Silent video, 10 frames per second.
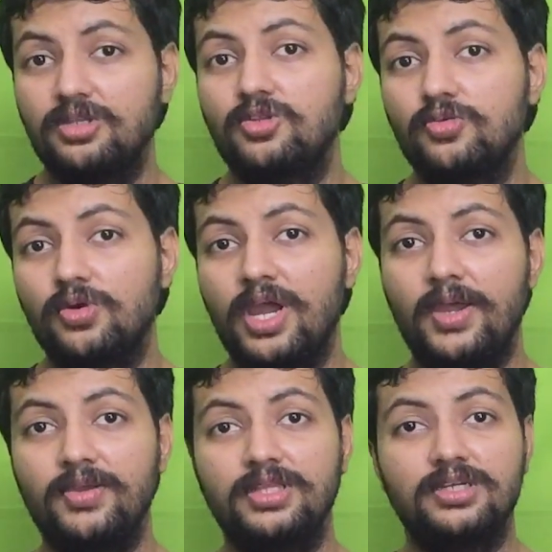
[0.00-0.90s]
to
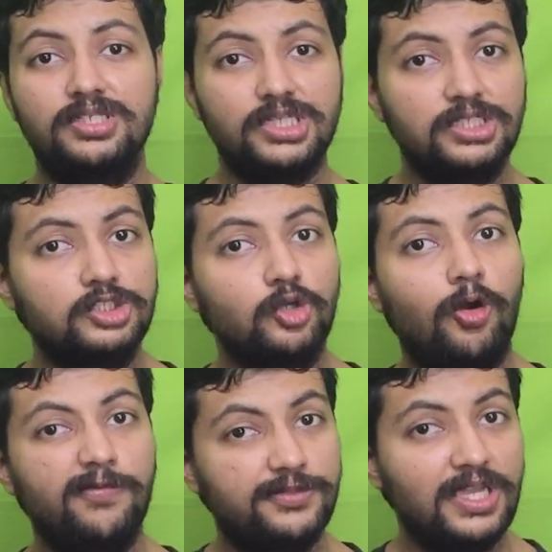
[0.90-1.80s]
having the touch
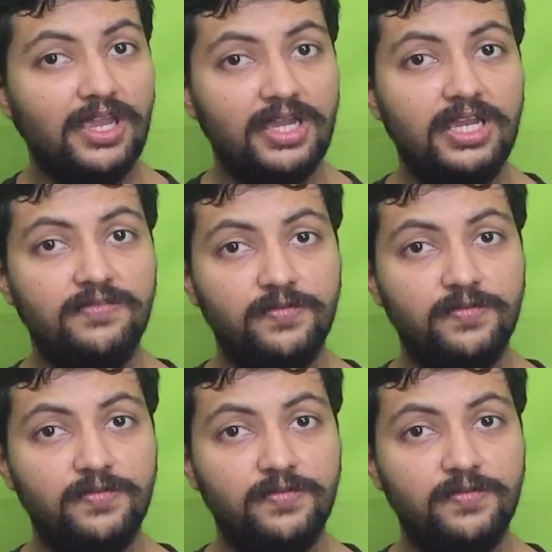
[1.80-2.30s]
of the AI